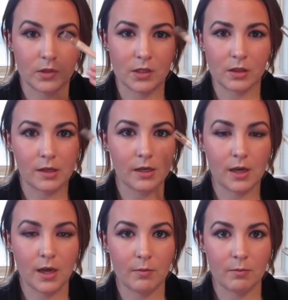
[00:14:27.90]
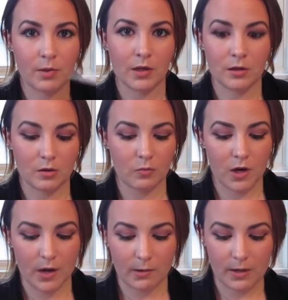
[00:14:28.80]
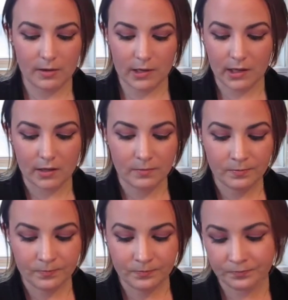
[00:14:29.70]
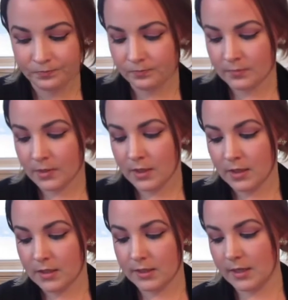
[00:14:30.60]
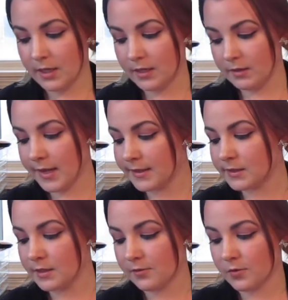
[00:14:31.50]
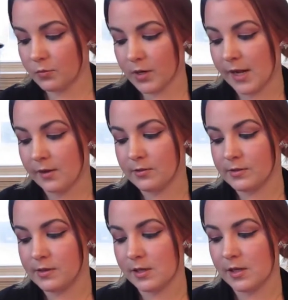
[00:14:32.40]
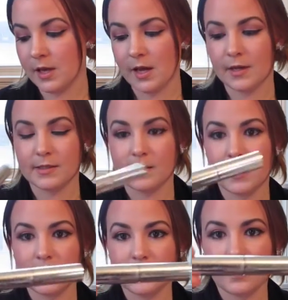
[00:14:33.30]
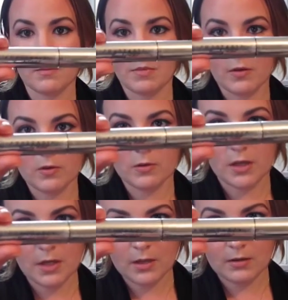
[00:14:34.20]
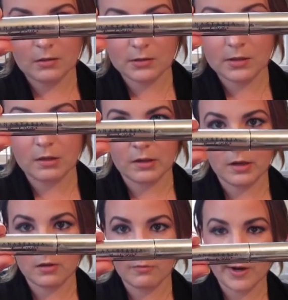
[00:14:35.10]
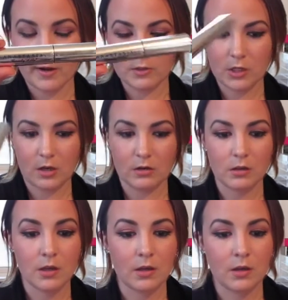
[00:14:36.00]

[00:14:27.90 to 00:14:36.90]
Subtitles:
clean up your brow area. And then lastly for brows, the Anastasia Beverly Hills Clear Brow Gel.